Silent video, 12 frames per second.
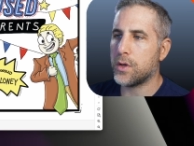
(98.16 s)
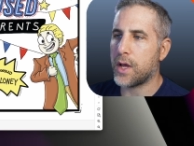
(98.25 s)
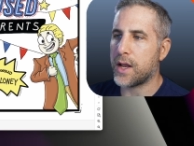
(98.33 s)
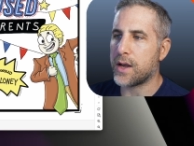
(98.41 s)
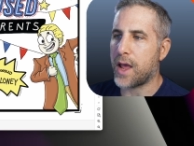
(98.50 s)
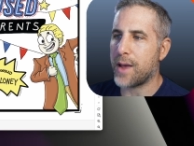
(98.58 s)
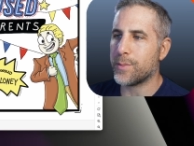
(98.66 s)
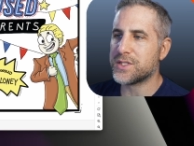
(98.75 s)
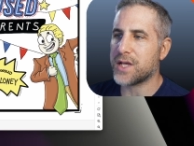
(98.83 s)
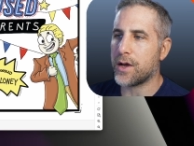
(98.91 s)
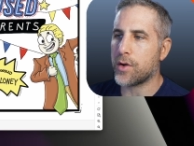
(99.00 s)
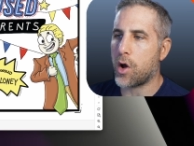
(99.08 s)
and
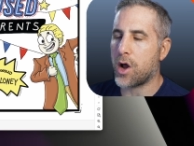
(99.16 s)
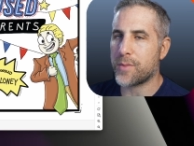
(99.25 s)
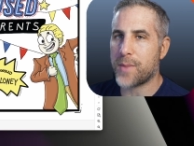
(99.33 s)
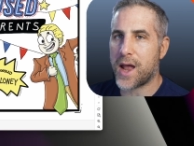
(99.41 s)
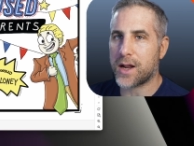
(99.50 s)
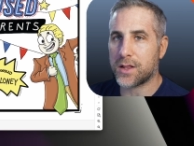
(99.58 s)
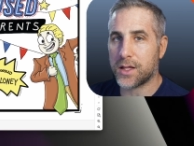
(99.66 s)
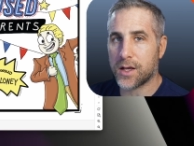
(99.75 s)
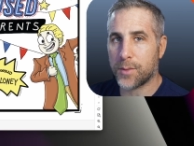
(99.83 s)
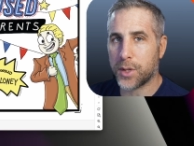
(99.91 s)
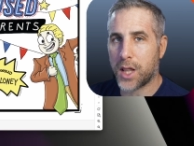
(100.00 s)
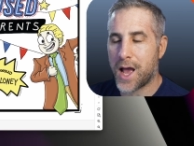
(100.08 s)
Amazon automatically
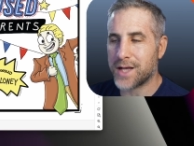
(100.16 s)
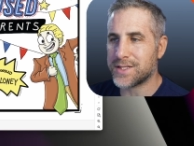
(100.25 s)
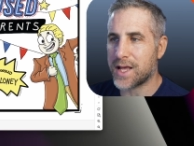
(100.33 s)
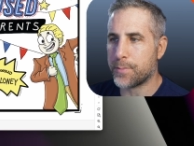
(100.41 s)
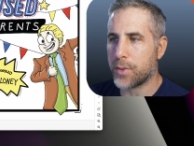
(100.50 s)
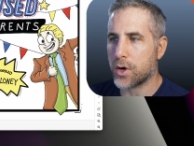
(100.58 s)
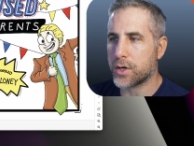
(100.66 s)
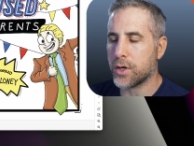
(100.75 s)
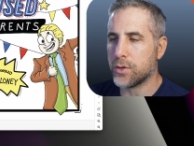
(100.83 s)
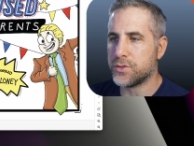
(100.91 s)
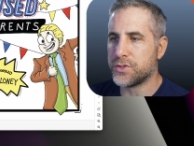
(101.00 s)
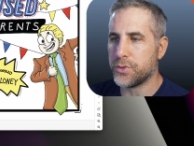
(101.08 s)
applies that
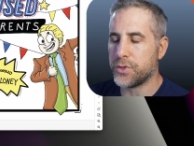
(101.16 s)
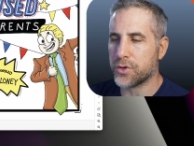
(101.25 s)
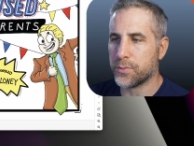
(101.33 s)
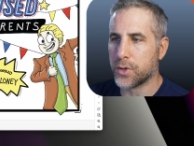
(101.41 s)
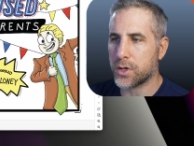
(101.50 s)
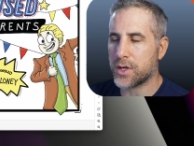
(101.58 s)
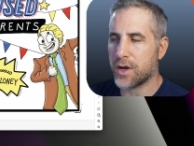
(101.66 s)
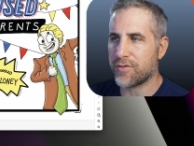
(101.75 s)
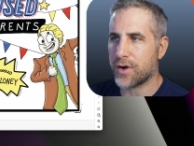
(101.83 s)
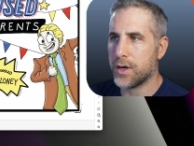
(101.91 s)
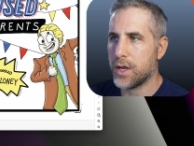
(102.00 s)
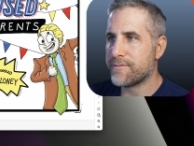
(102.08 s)
barcode to your book
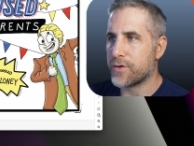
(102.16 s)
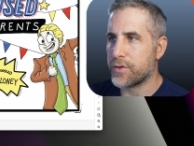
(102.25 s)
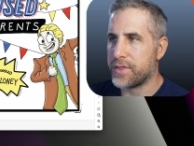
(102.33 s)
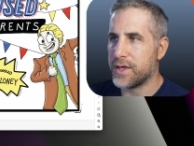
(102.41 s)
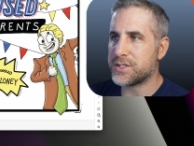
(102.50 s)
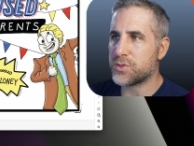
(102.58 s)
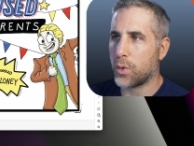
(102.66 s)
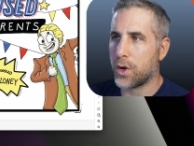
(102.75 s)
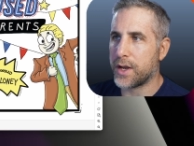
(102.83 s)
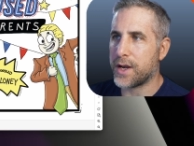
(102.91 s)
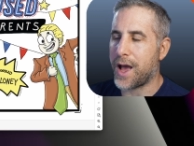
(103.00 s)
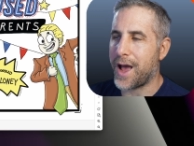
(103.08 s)
cover. For this
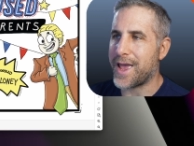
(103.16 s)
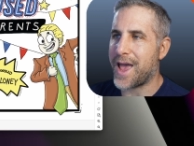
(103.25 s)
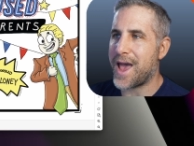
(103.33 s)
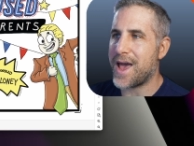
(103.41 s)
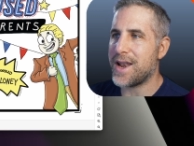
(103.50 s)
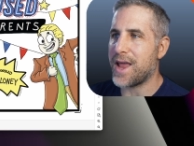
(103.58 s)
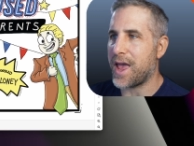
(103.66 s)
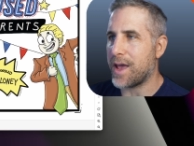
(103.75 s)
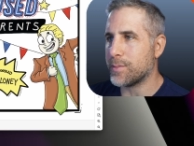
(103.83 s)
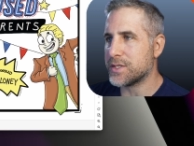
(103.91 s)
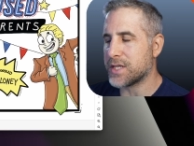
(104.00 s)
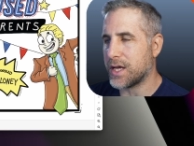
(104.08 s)
one, I had
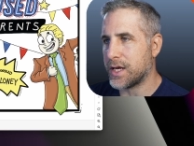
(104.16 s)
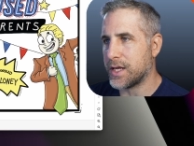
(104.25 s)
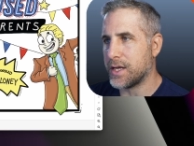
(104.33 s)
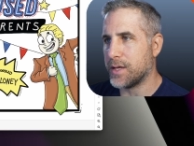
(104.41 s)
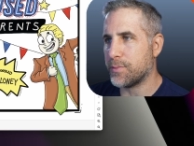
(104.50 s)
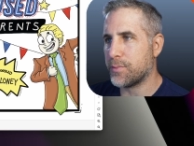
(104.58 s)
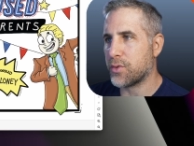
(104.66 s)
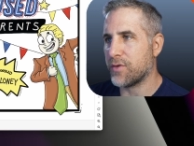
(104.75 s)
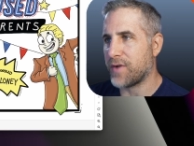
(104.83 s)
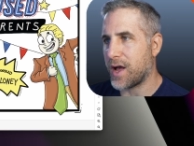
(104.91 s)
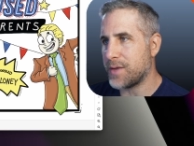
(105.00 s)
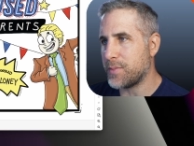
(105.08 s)
Amazon
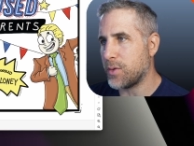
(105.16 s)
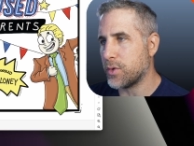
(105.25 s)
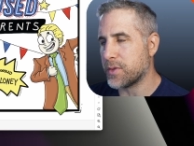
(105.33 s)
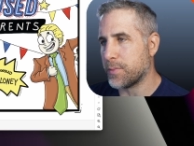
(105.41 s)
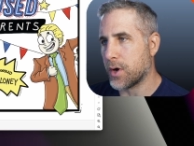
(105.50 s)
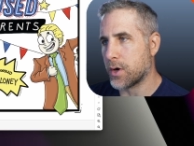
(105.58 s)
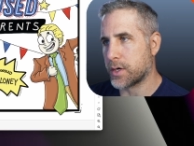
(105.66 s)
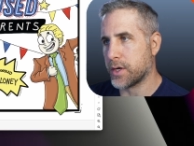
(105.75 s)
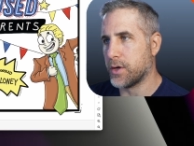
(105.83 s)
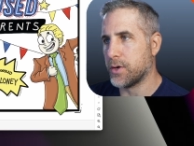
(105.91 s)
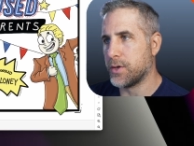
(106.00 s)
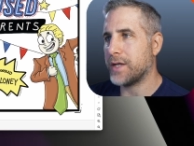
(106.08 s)
provide me with a
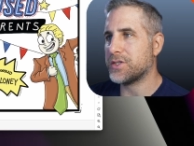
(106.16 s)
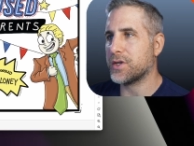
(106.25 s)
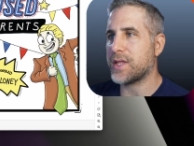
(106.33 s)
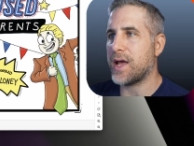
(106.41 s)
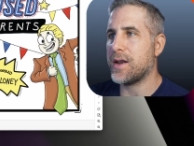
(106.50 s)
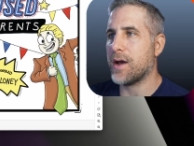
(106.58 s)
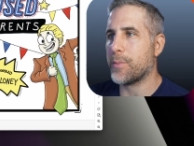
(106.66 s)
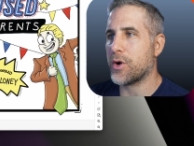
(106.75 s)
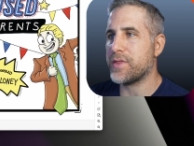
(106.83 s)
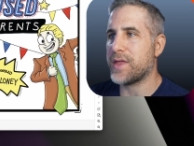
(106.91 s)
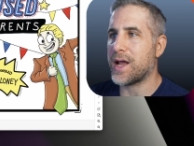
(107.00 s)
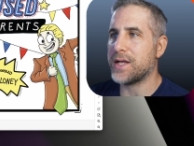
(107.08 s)
barcode. I took that number
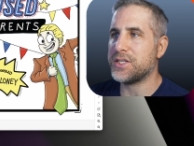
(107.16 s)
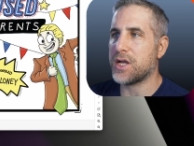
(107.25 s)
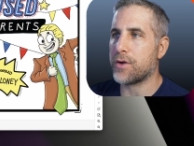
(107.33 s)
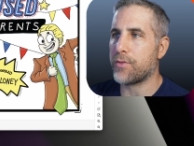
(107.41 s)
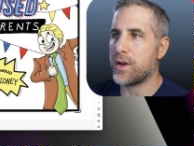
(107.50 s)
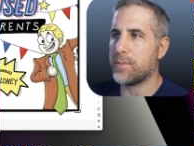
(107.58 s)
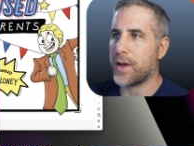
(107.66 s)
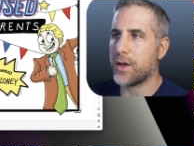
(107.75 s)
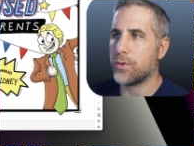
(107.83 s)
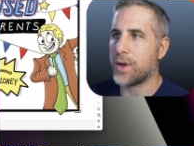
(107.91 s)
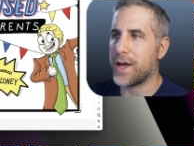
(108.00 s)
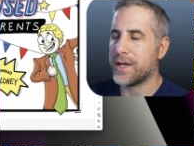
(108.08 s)
and then I generated my
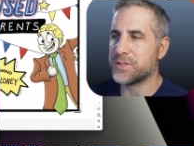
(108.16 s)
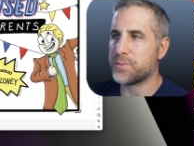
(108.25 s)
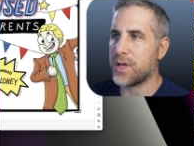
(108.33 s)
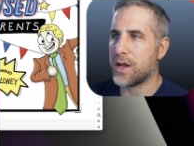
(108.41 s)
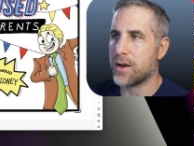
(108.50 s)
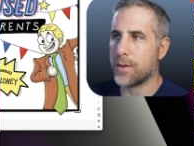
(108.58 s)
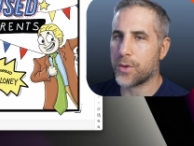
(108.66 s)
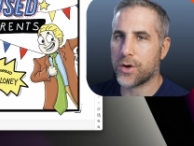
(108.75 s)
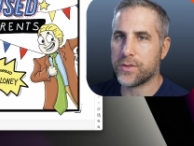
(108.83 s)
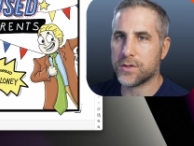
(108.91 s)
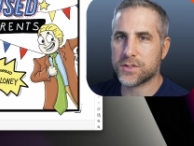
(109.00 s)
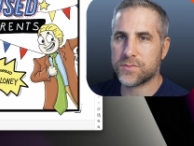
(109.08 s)
own ISBN number,
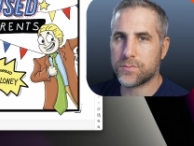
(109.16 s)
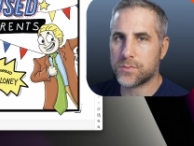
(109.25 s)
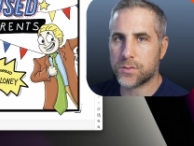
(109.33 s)
and there's